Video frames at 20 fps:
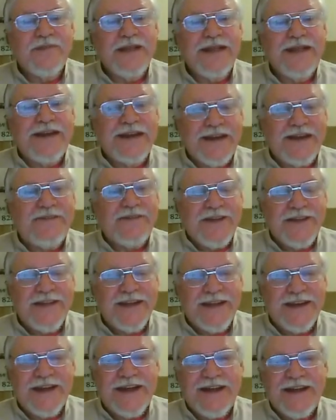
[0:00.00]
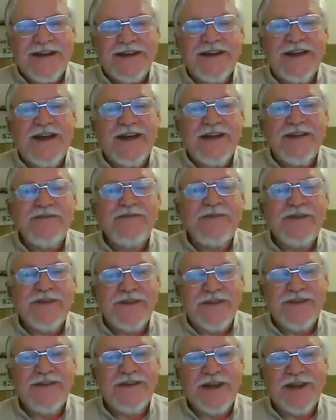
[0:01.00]
in Living the Enlightened Life, in
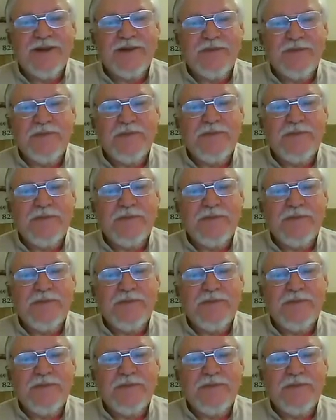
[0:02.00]
the second